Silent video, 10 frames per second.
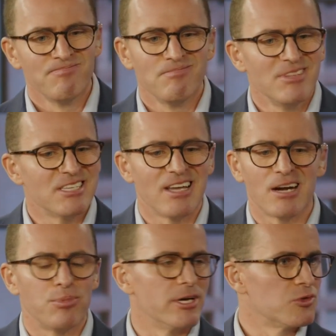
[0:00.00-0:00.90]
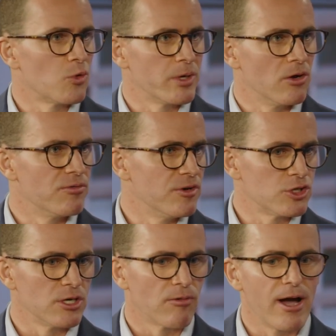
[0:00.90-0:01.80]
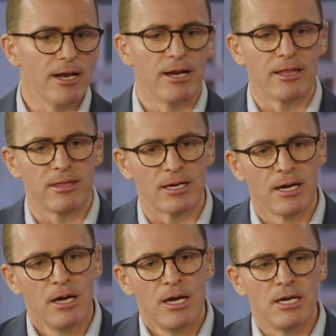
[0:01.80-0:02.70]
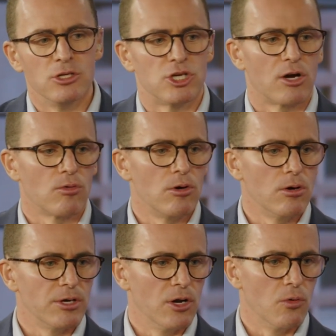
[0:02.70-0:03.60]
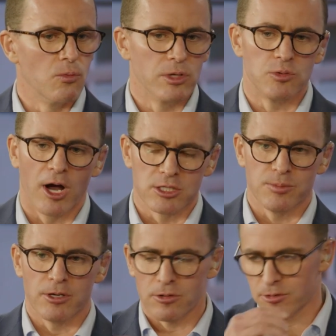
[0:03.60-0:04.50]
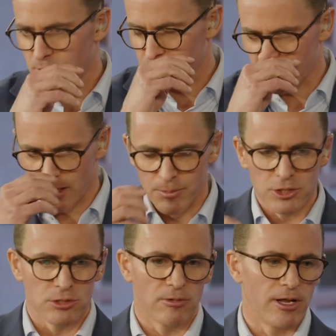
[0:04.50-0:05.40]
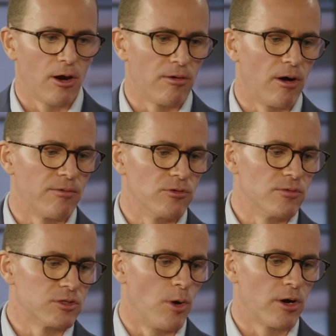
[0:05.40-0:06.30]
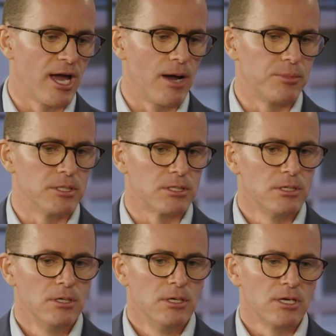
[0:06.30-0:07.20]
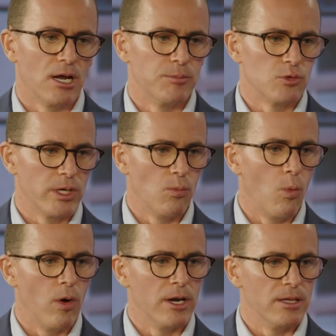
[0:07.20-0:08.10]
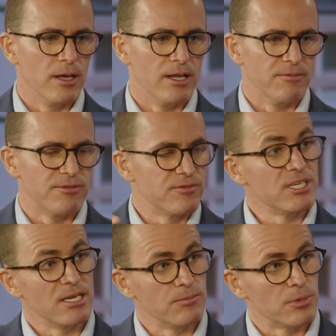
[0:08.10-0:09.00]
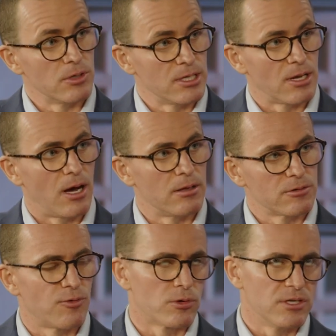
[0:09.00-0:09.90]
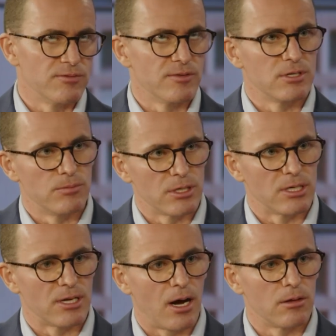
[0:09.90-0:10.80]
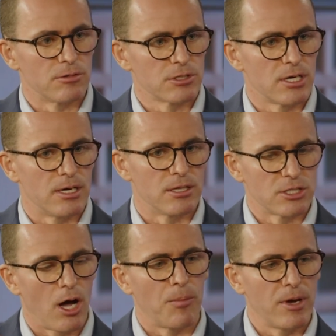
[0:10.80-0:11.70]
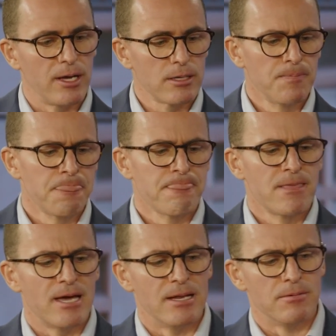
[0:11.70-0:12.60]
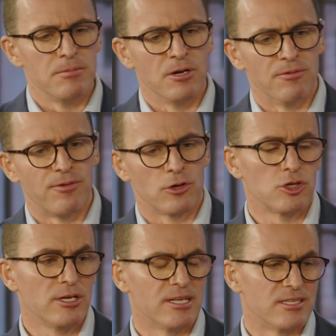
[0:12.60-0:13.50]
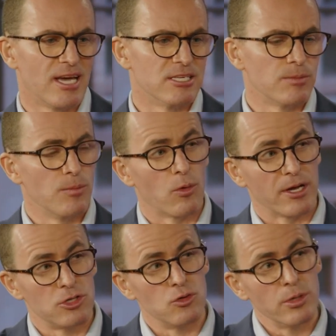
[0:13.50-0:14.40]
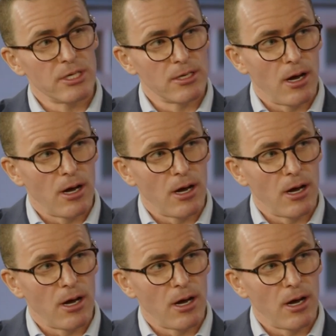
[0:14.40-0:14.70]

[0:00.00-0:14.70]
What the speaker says: is not a place where we go fishing, right? And I think in general, we talked about, Chris kind of mentioned, right, our view of small cap is kind of between $1 and $15 billion, $14, $15 billion at the top end. And, functionally, it tends to be more like $2 billion.